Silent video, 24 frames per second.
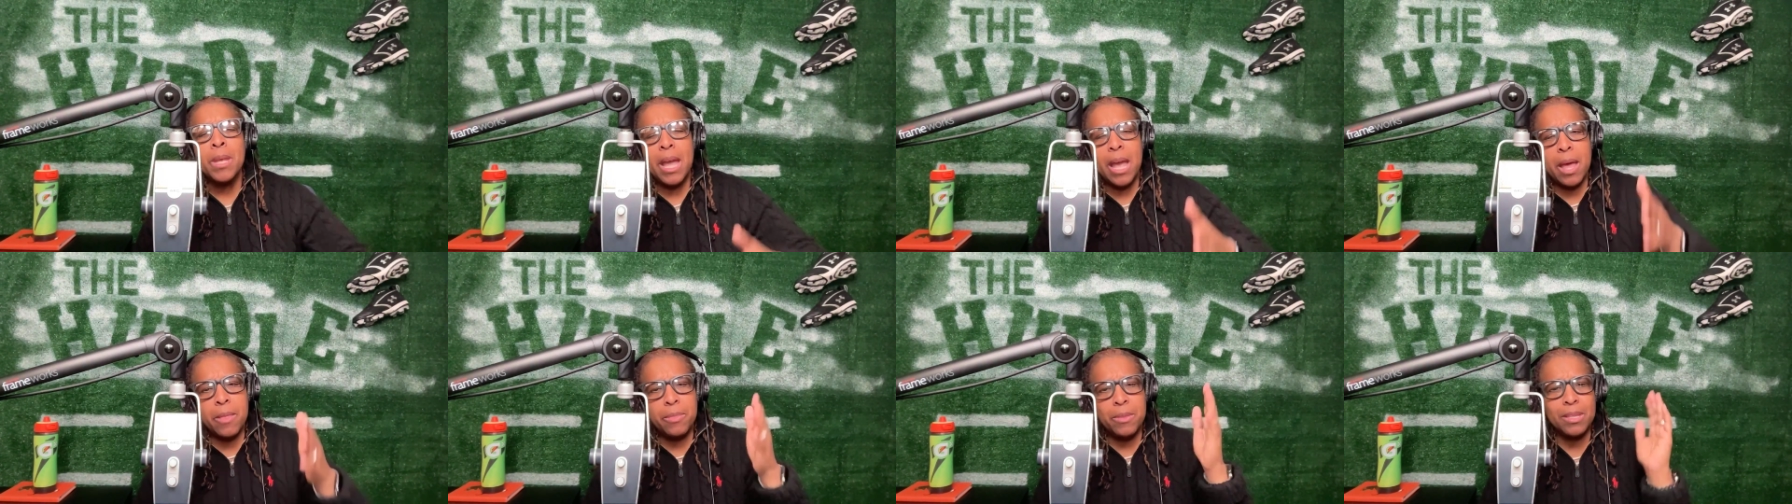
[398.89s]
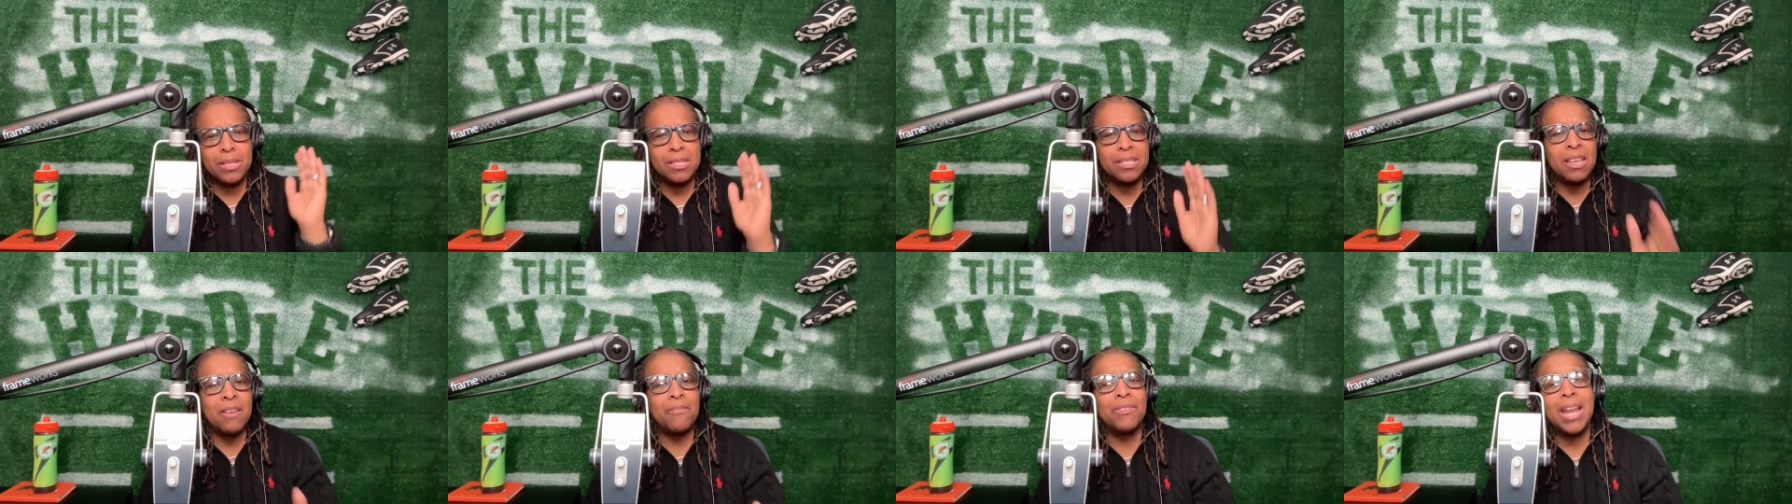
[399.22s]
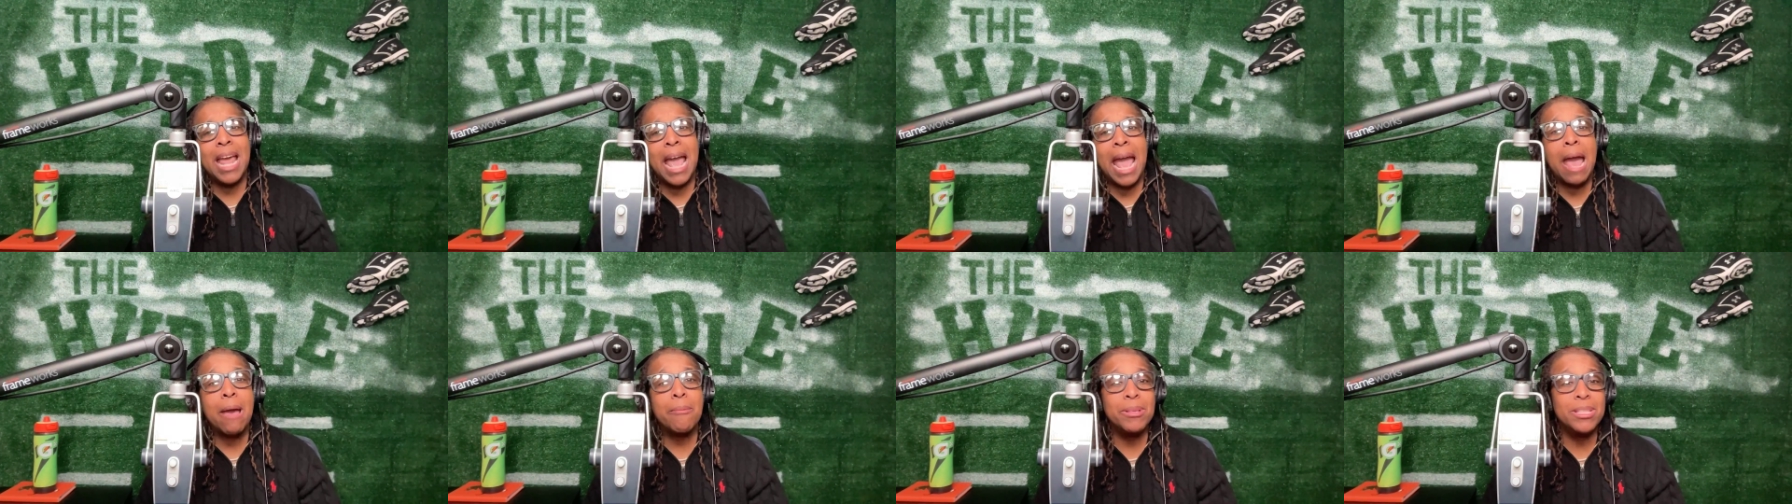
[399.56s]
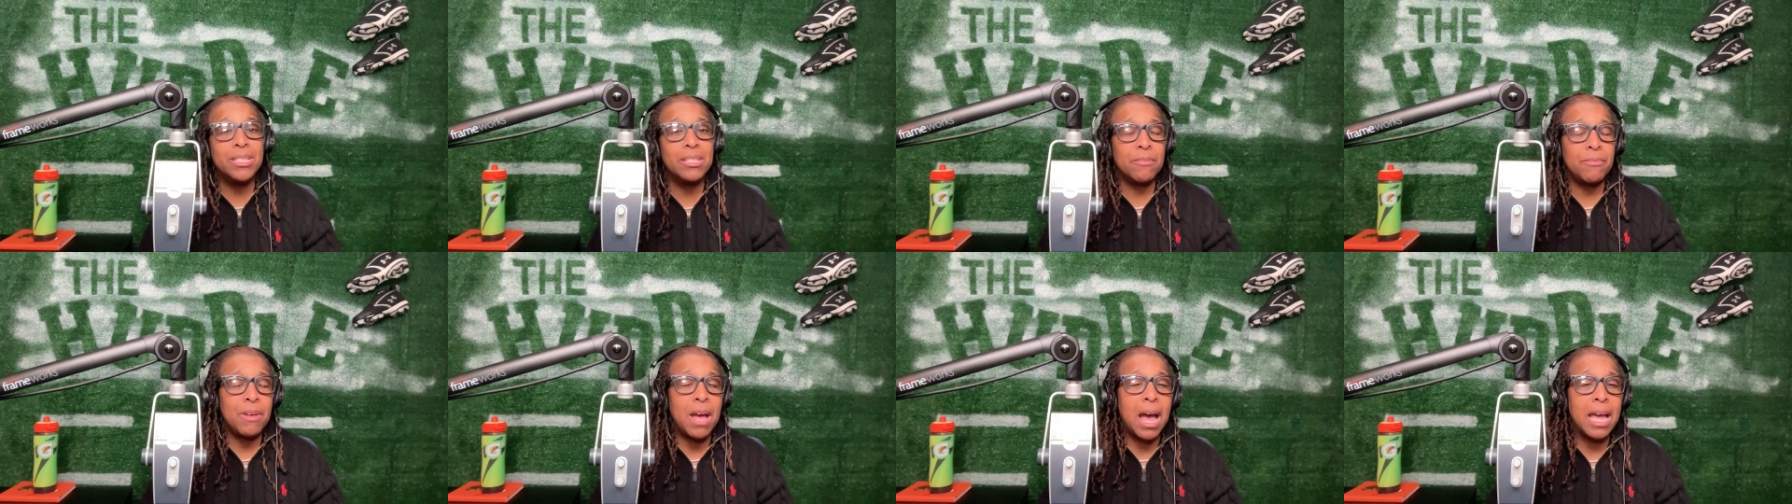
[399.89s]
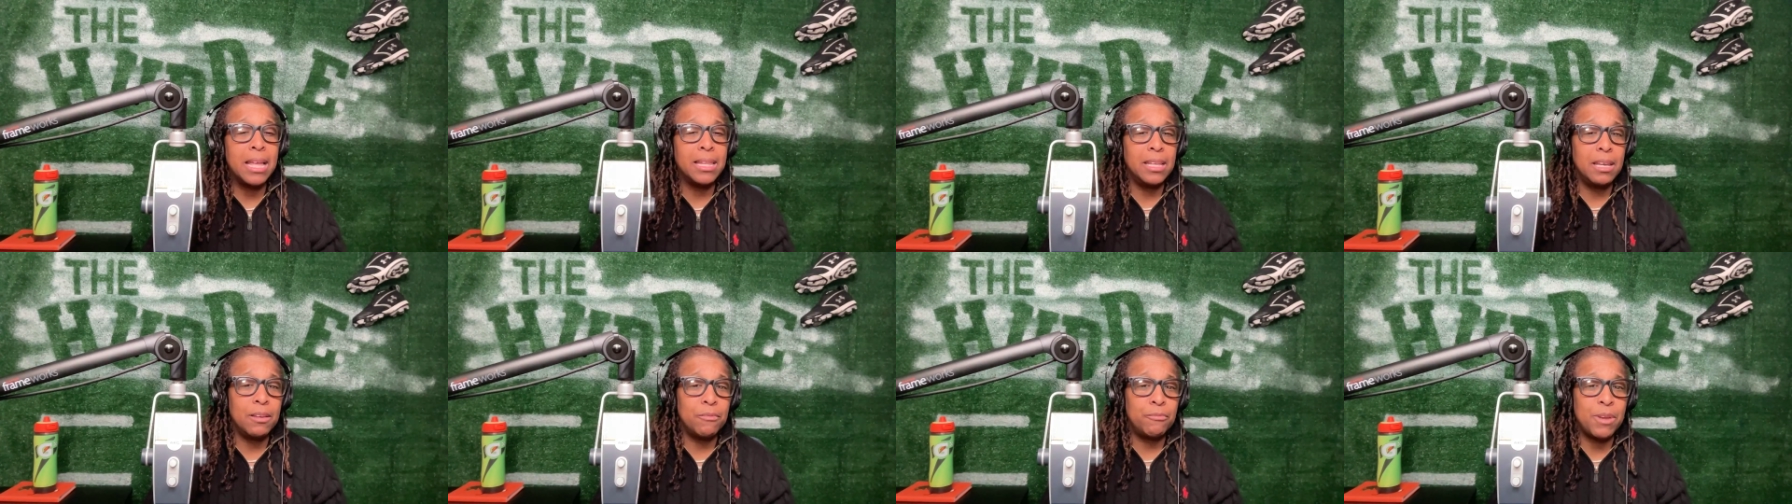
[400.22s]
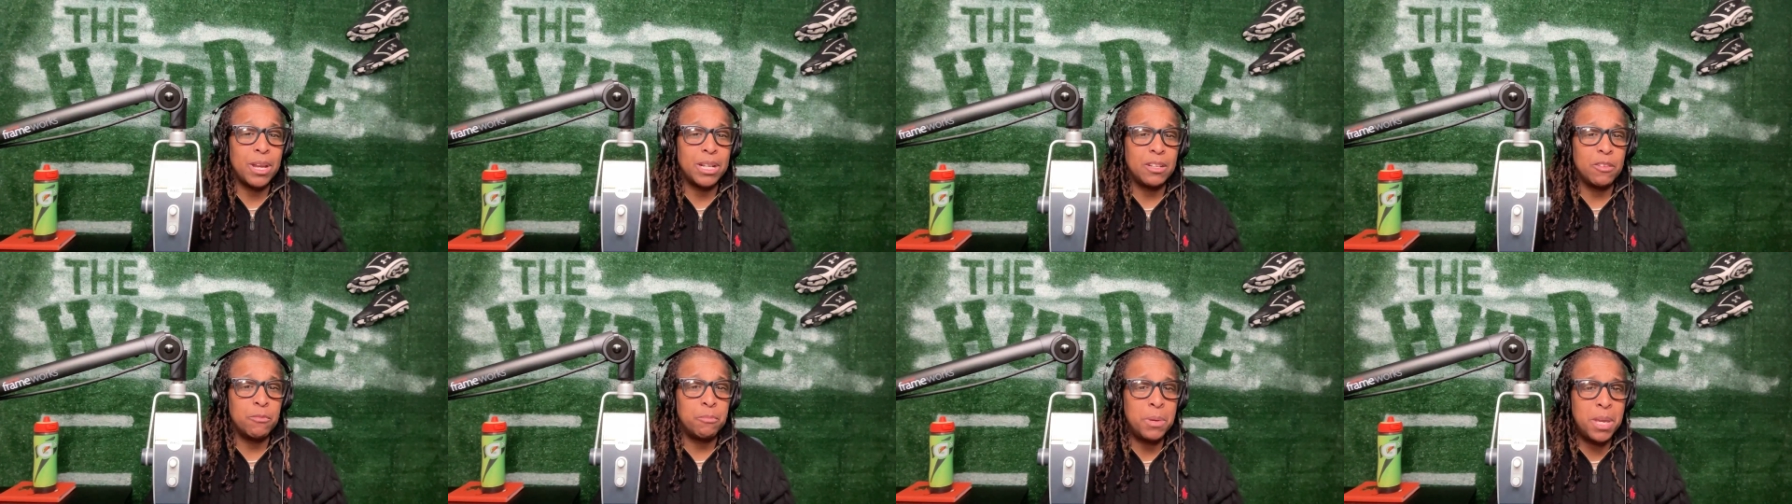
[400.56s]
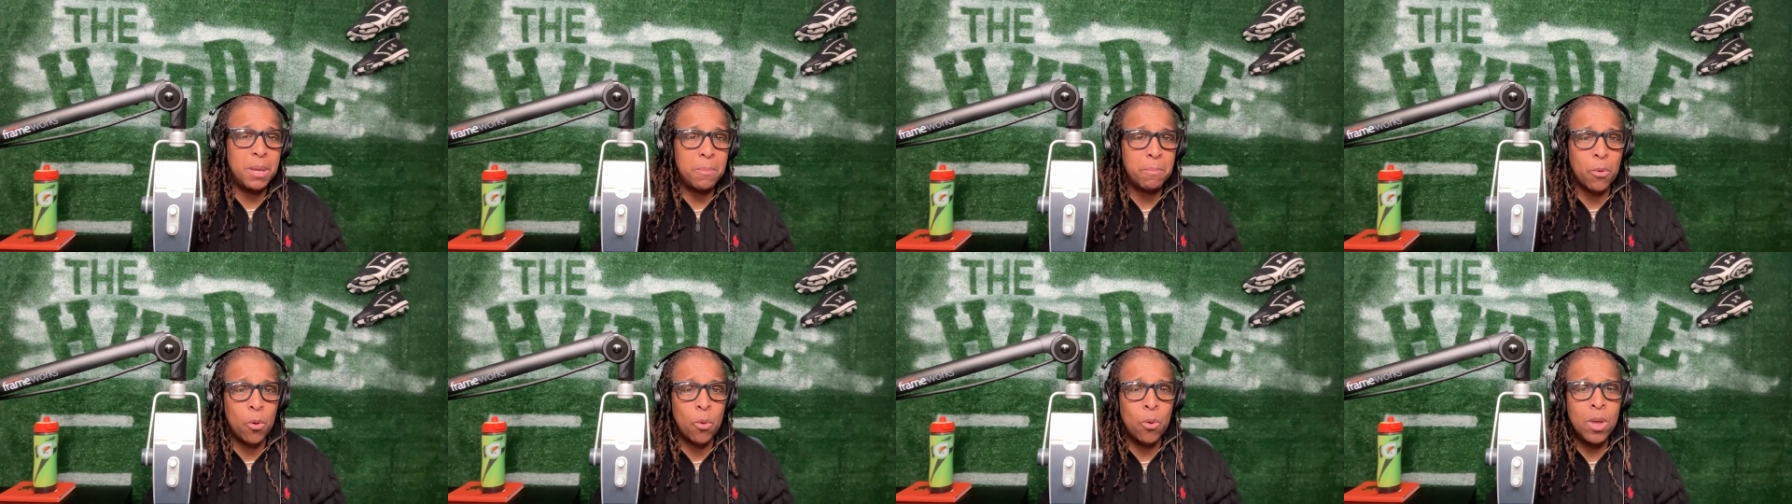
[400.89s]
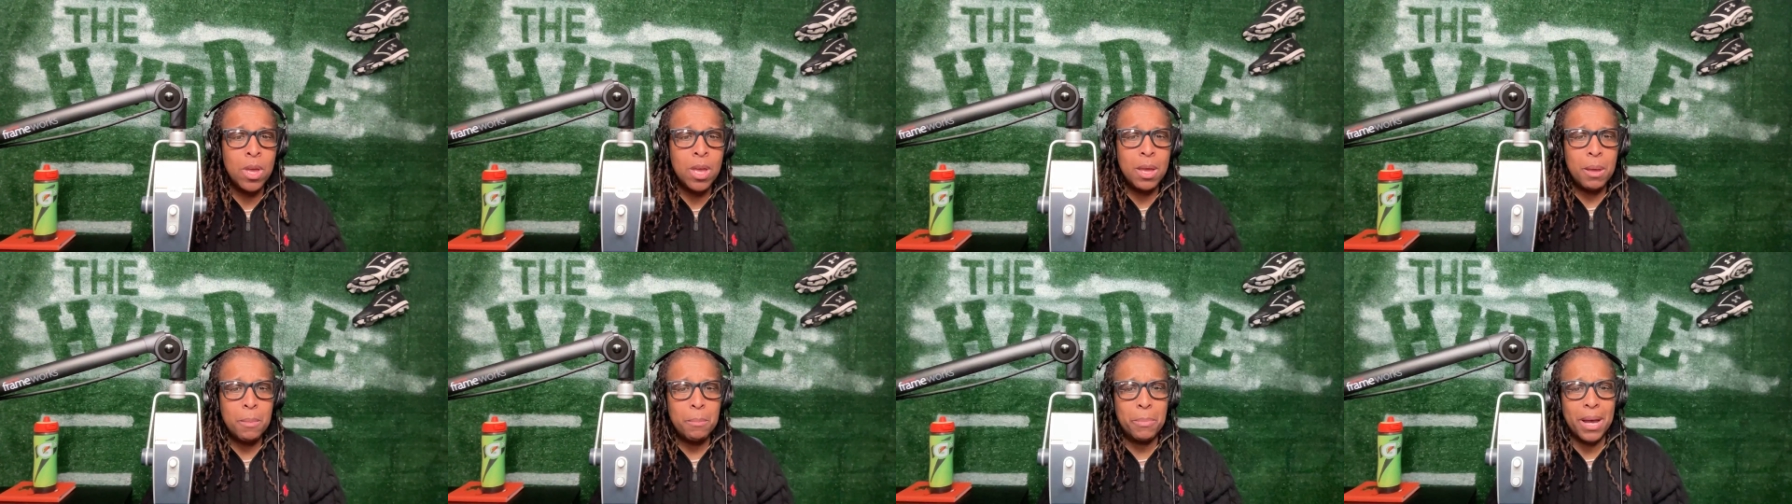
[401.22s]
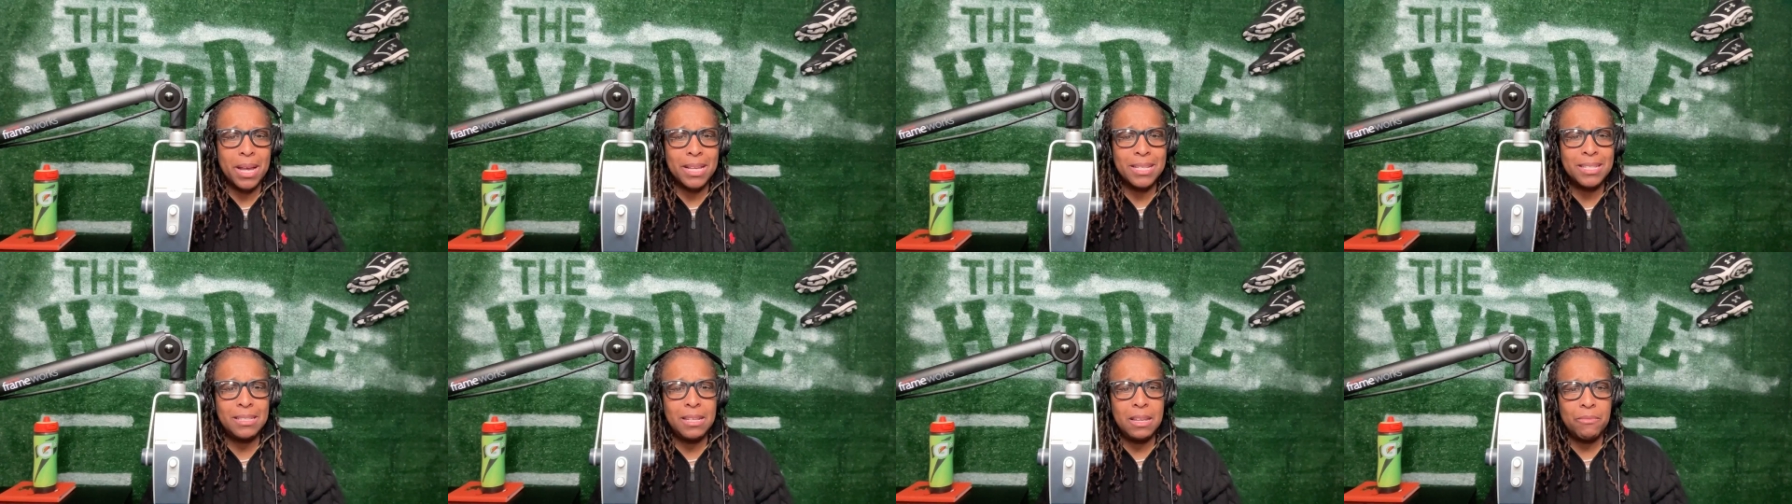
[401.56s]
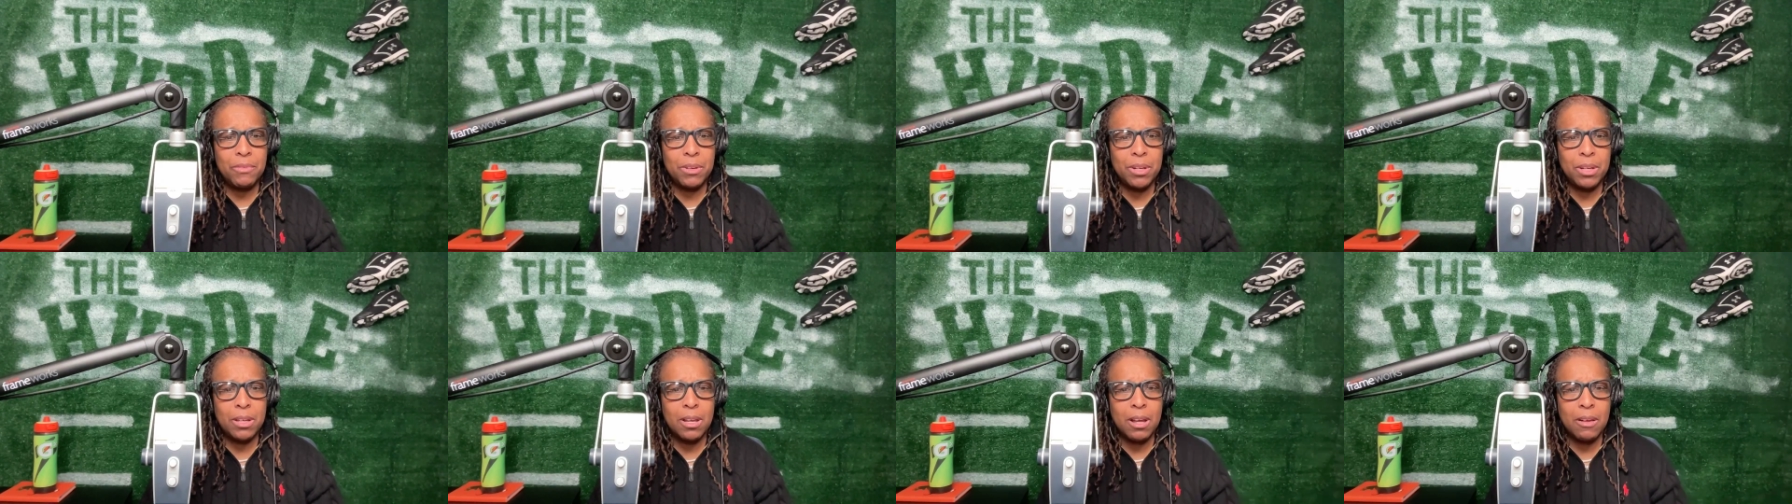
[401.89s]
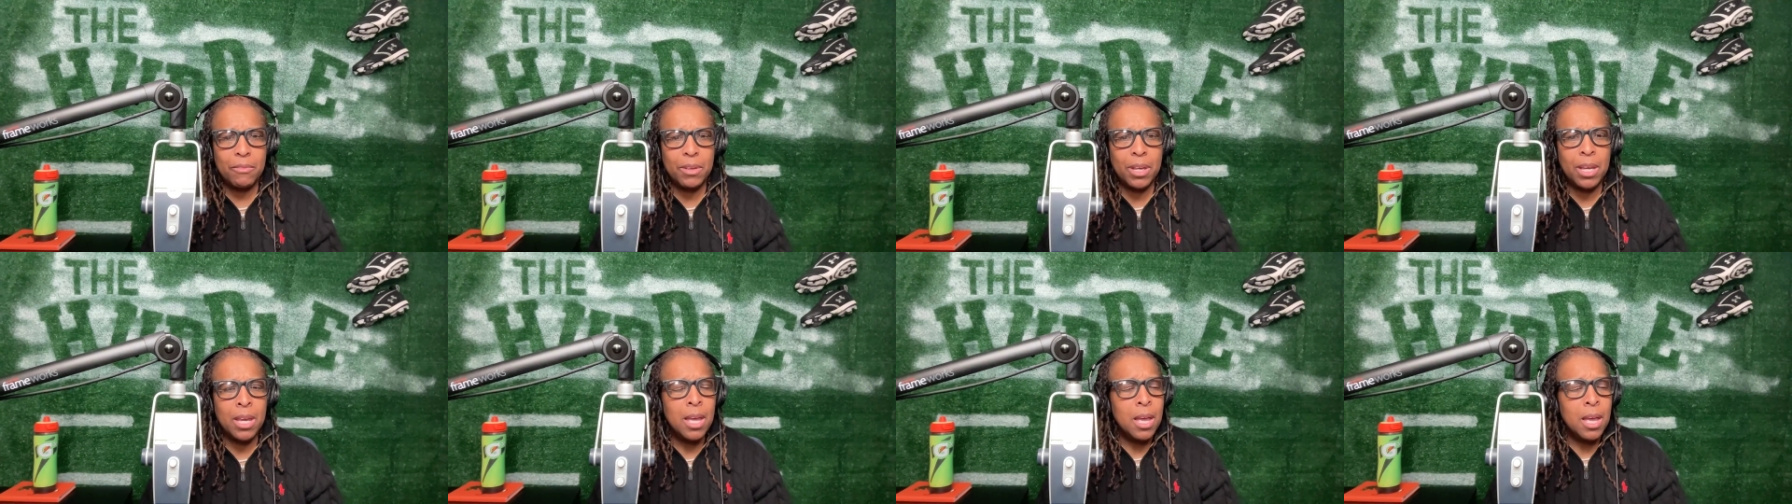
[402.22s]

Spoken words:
and The 7 Habits of Highly Effective People by Stephen Covey.